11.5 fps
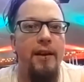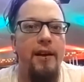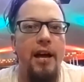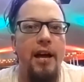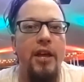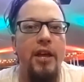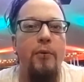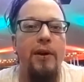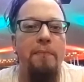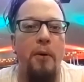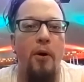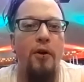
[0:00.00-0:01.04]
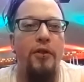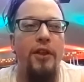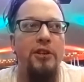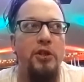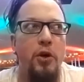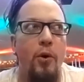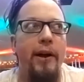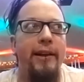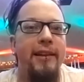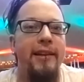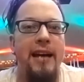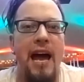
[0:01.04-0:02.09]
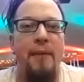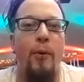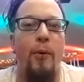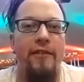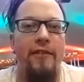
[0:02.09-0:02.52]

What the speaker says: I think we both enjoyed the time away